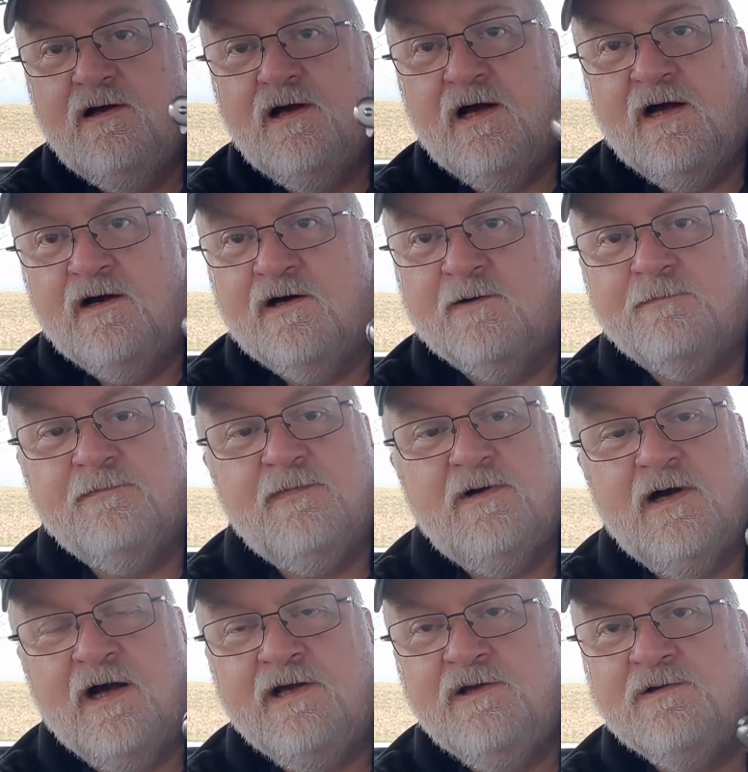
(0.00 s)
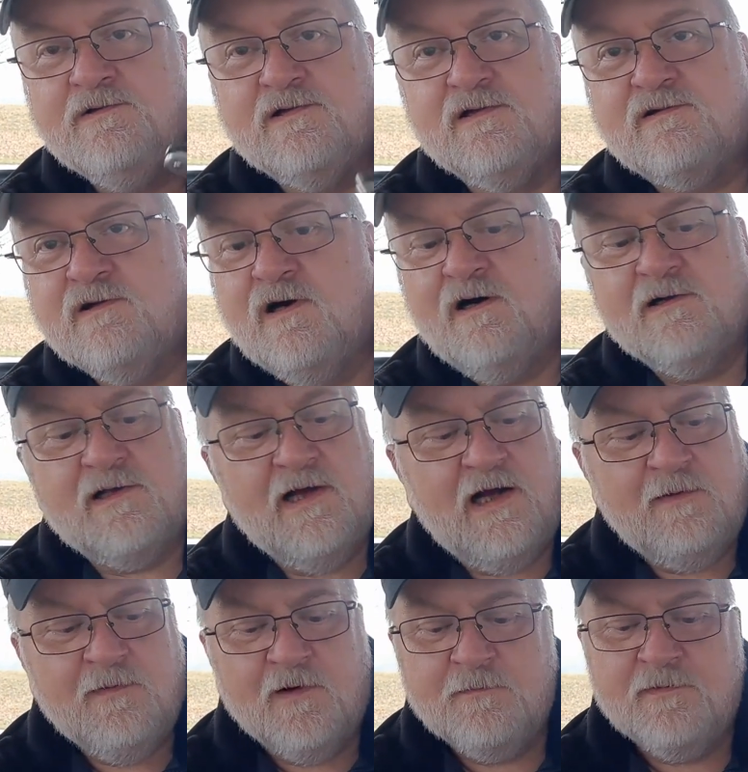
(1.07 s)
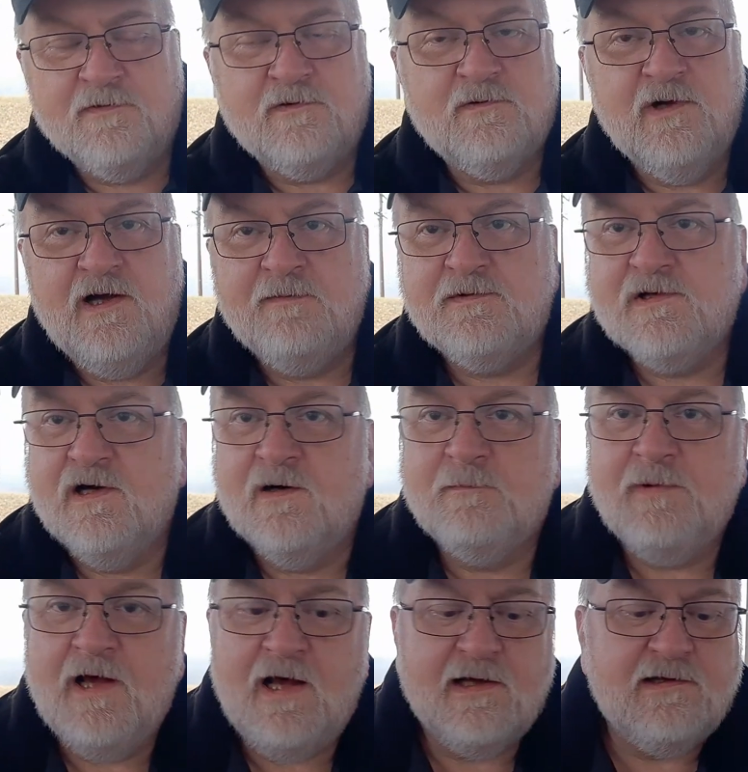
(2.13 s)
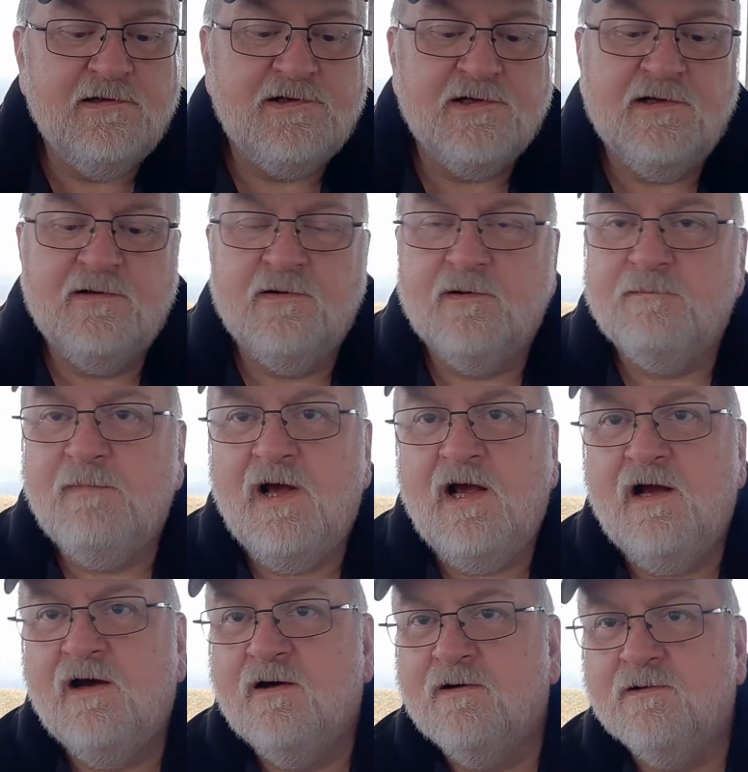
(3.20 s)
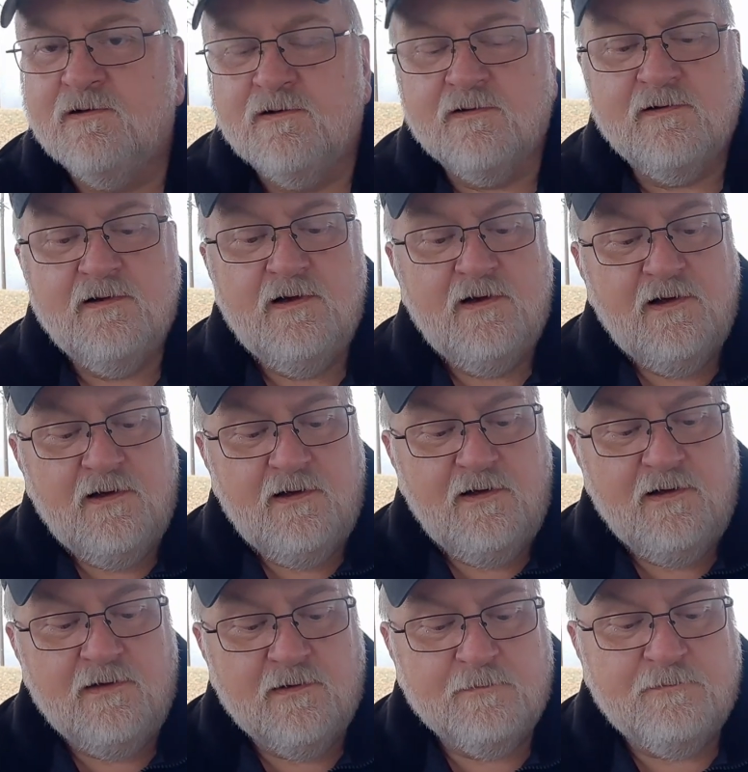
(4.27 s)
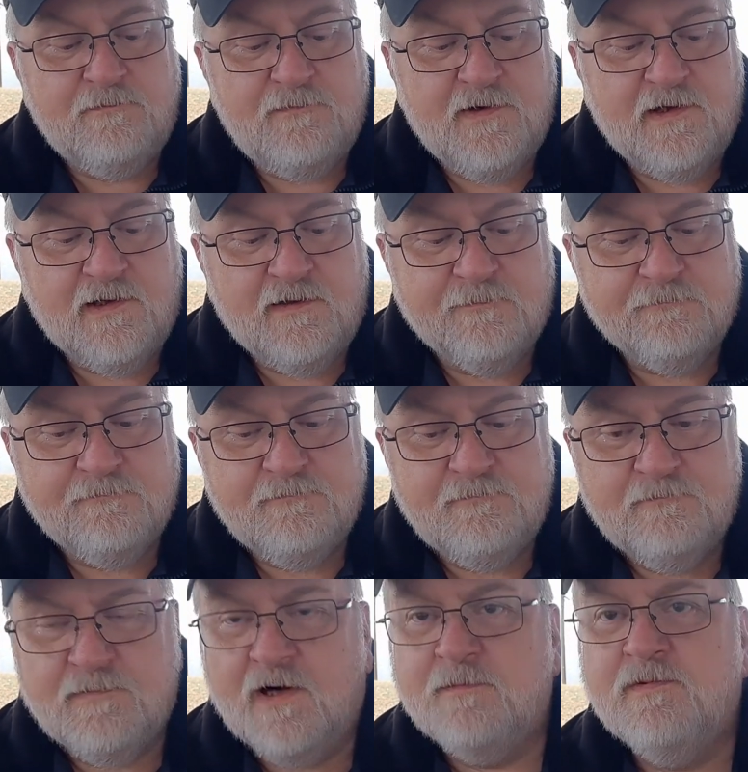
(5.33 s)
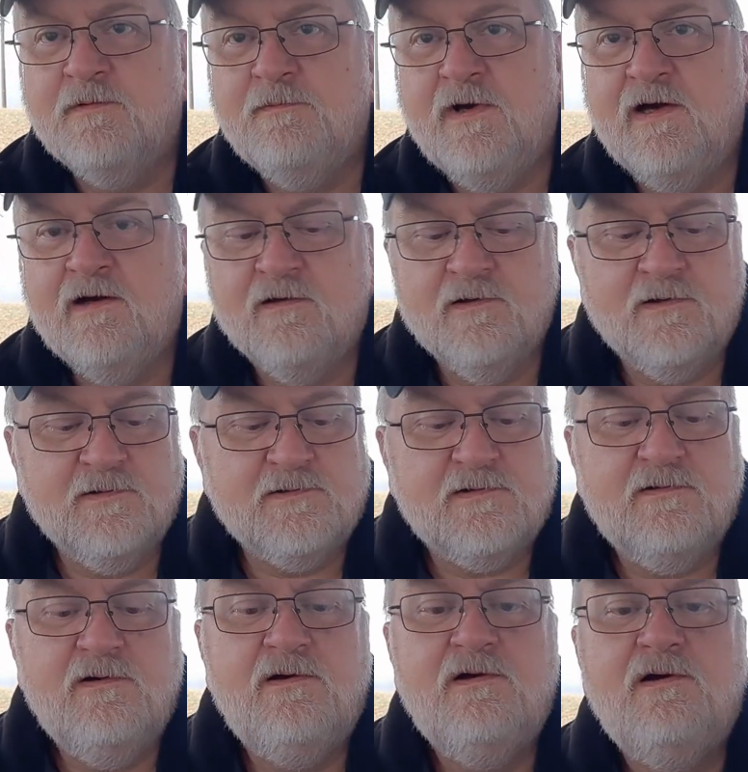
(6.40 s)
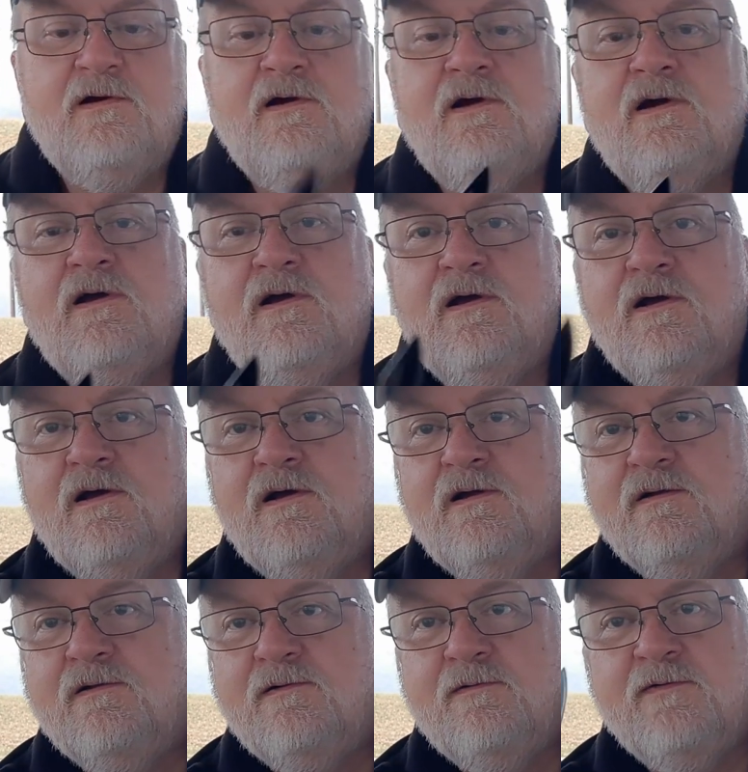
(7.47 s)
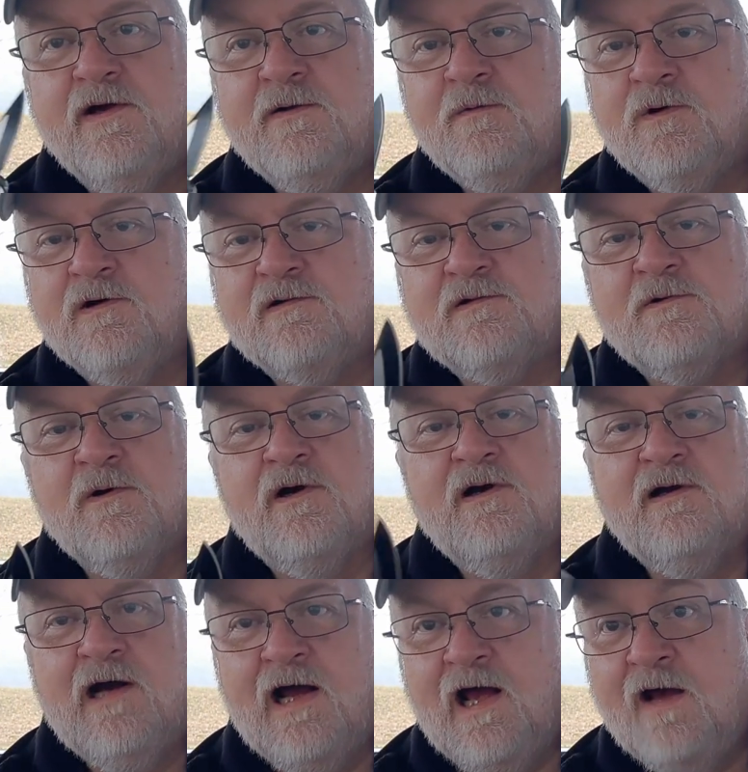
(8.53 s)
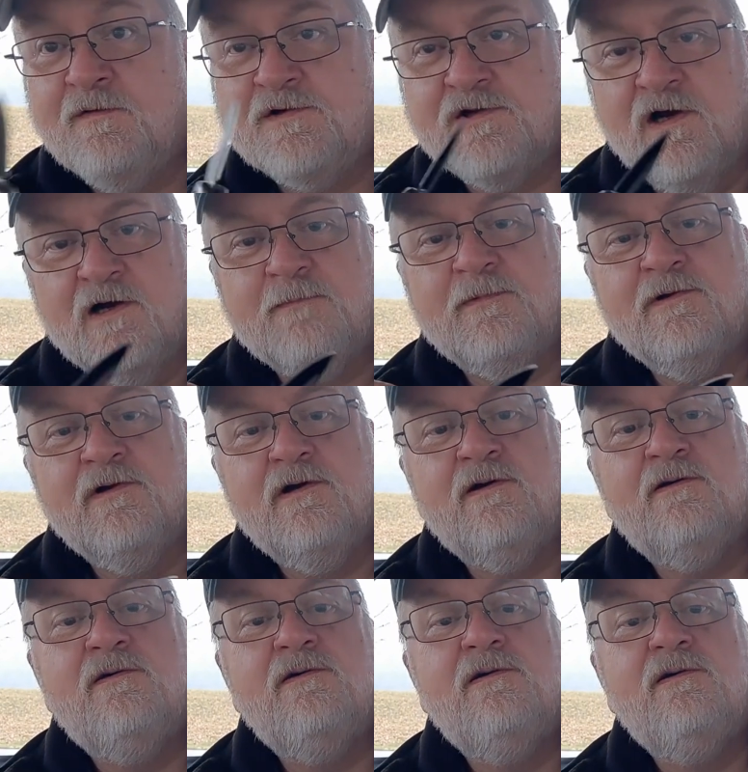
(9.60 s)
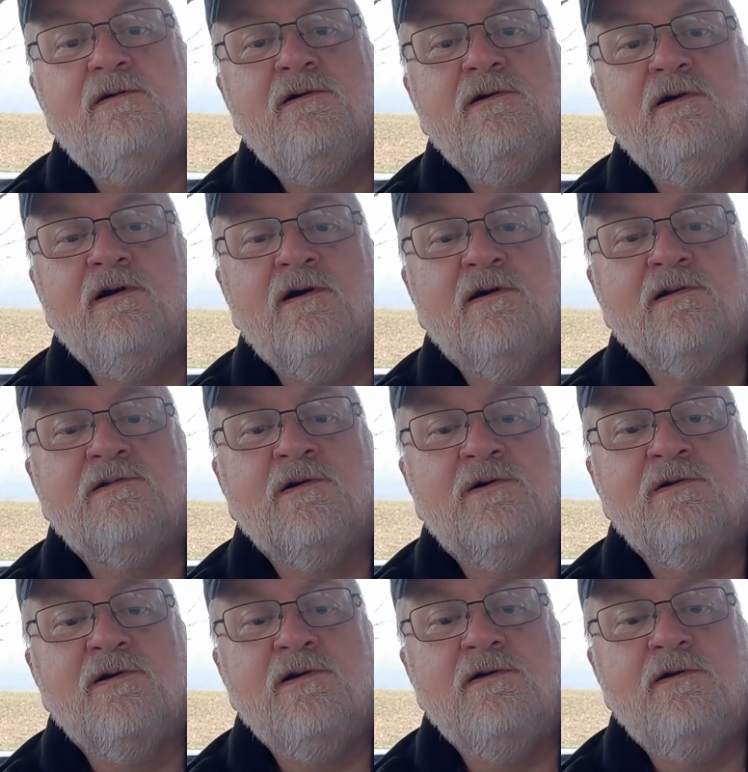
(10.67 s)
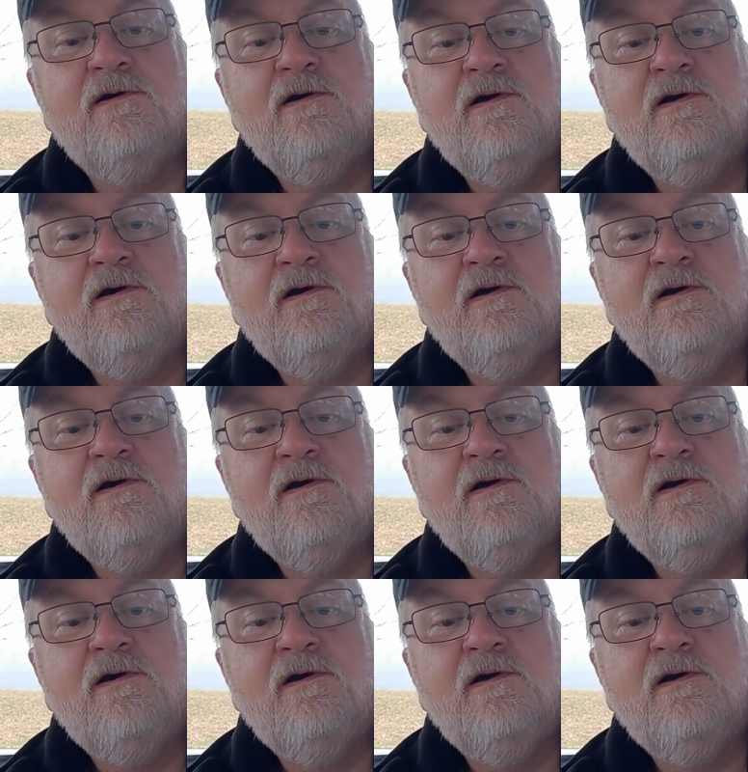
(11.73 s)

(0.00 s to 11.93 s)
I use this all the time to open clamshell packaging or mail, or you know, bubble mailers. Thing works great. I have sharpened it, you know, it's only